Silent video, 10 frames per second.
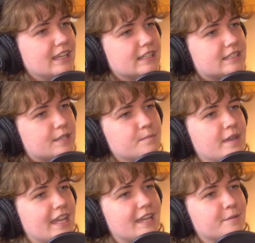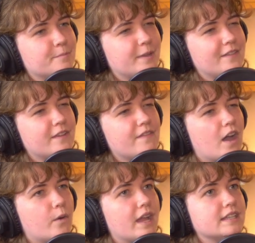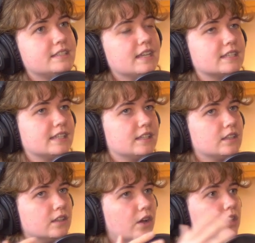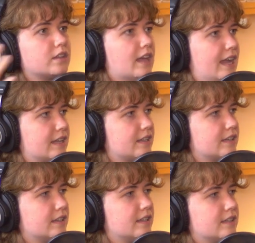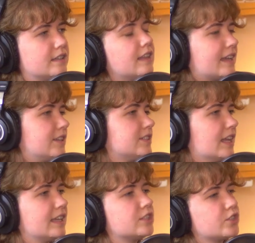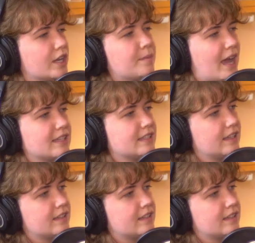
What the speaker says: to me, even though it doesn't look like you said, like straight passing.